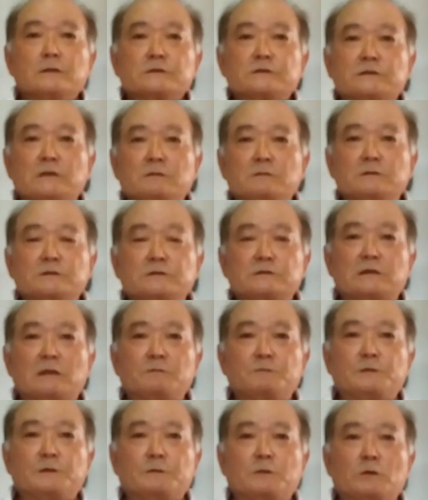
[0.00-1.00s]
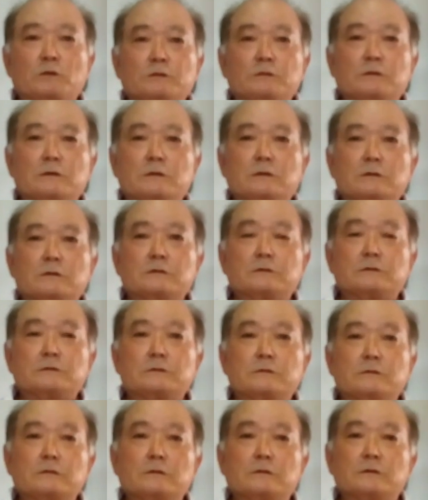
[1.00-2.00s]
Some people
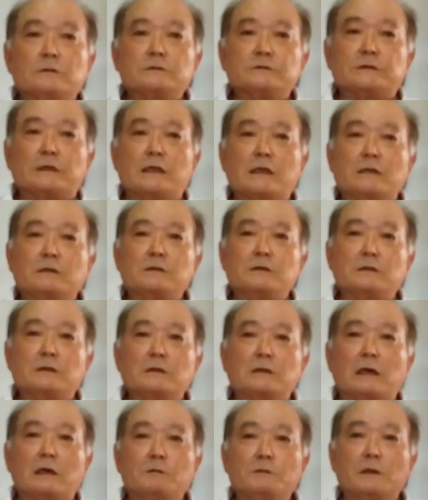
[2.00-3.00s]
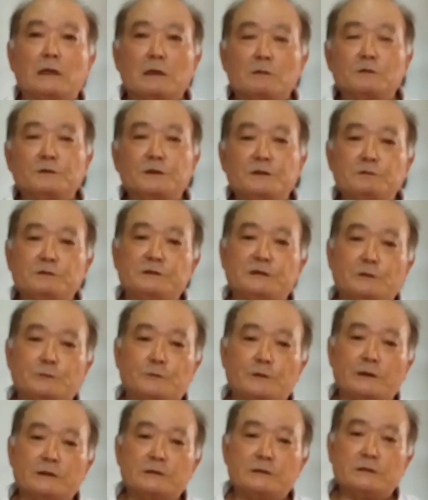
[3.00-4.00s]
say that I'm really
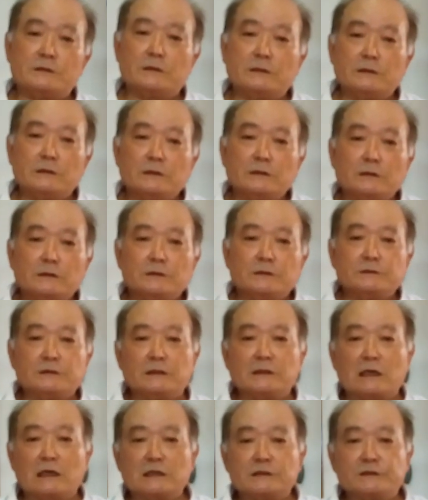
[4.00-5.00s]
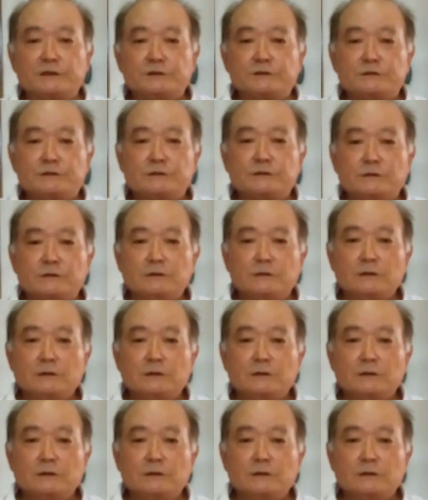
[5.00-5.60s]
different than others,